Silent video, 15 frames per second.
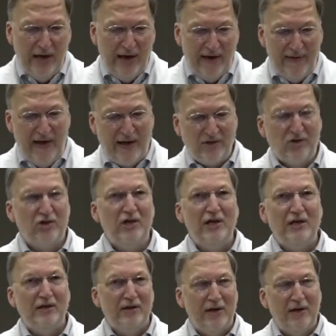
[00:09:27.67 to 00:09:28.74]
And that
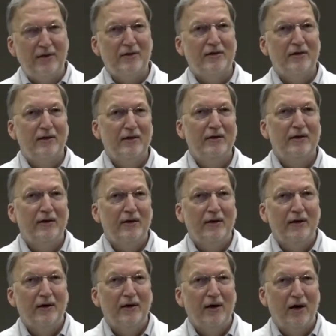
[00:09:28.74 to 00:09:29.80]
sheet is
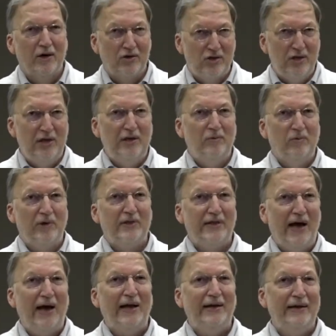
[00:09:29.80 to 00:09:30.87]
a sheet with
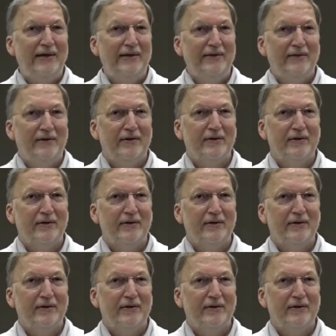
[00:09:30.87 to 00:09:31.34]
tiny